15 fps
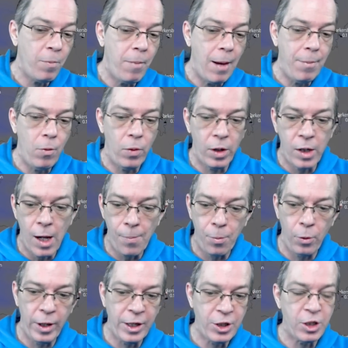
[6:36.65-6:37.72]
maybe with a
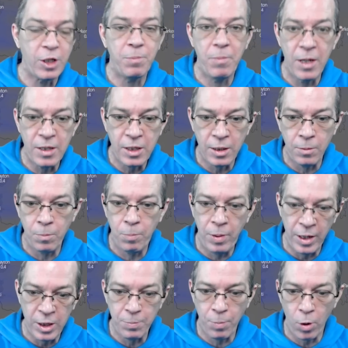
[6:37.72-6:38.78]
couple inches, missing
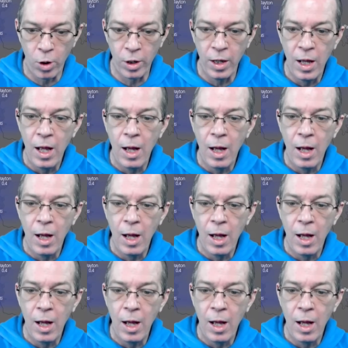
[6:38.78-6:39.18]
Pittsburgh,